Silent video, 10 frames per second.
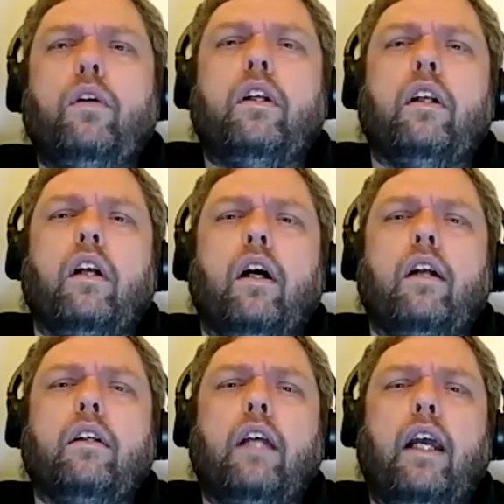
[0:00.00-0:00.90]
did
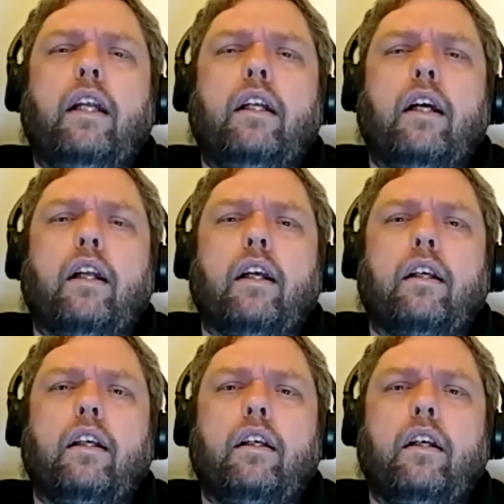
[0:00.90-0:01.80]
not. Candy died no. like
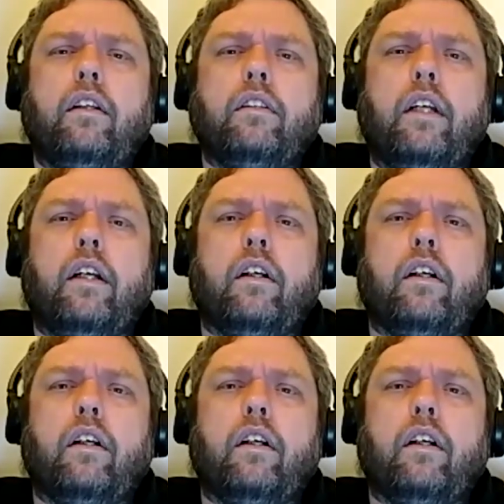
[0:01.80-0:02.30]
years later.